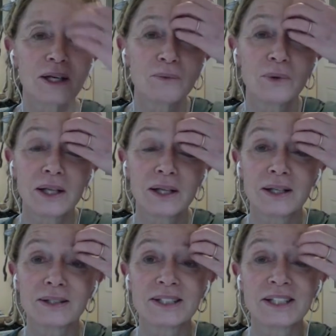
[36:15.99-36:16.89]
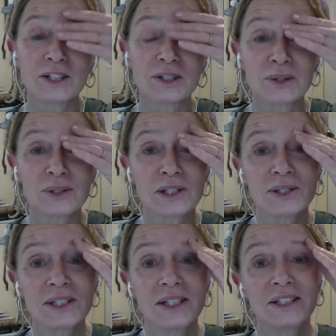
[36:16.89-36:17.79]
and one of the six year olds I
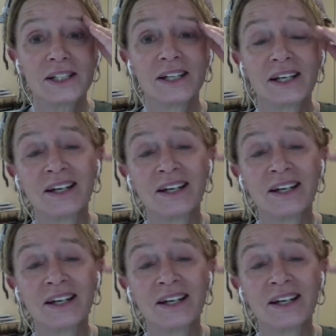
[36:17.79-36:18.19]
was teaching